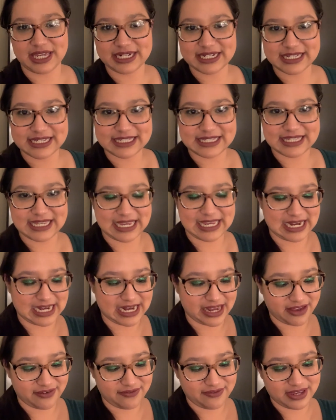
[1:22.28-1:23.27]
is
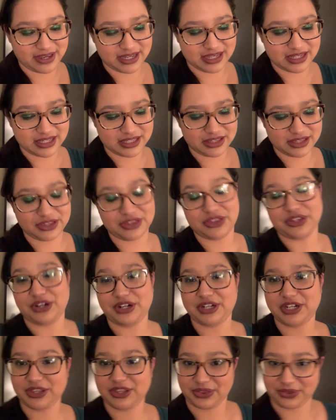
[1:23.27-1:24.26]

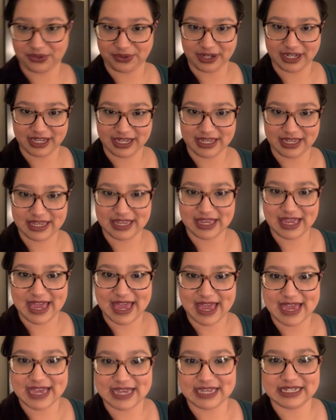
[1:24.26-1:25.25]
11:33
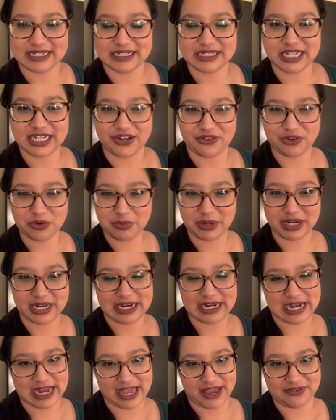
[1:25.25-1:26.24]
and everybody
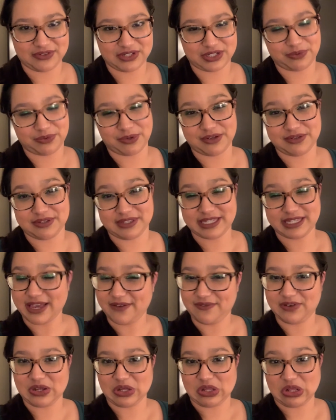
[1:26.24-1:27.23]
left around
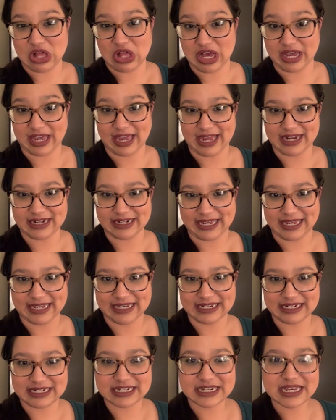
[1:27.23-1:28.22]
7 o'clock at
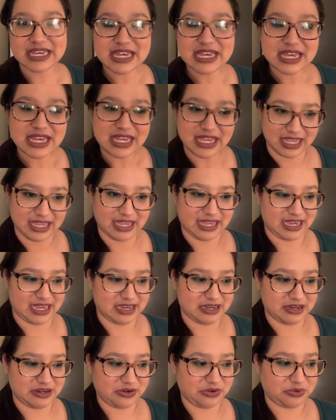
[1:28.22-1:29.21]
night.
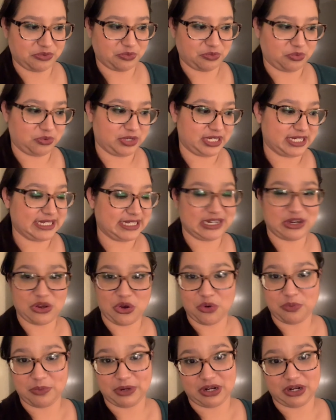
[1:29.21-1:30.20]
We did
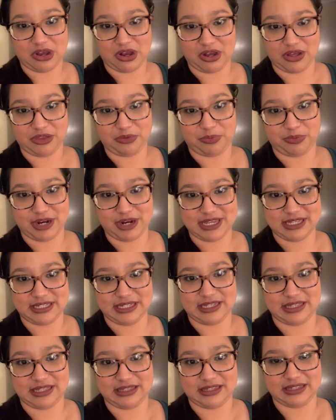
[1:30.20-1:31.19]
open all the
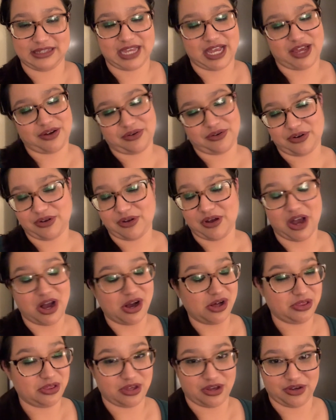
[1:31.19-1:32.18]
presents. I don't know
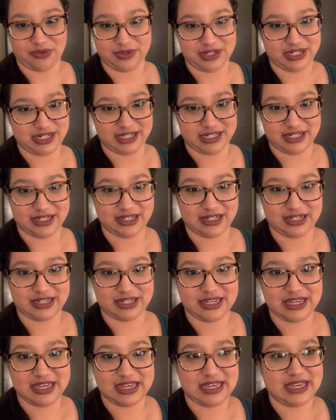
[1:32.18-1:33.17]
how long we took.
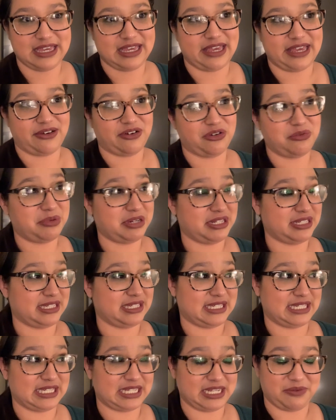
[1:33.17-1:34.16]
Everybody's
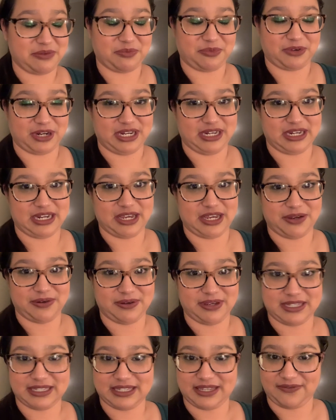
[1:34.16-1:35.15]
asleep right now
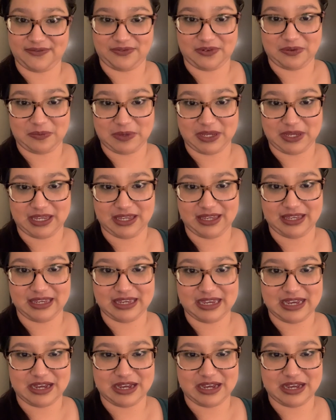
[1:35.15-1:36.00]
except for me.